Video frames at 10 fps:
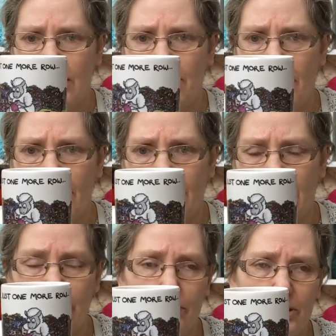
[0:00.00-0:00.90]
the Beck and
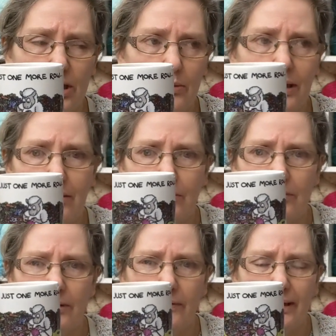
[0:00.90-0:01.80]
Head shop. I don't know
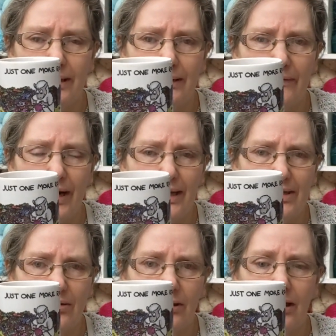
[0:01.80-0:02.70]
if I can find these
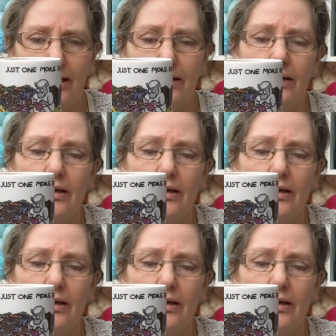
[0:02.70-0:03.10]
online,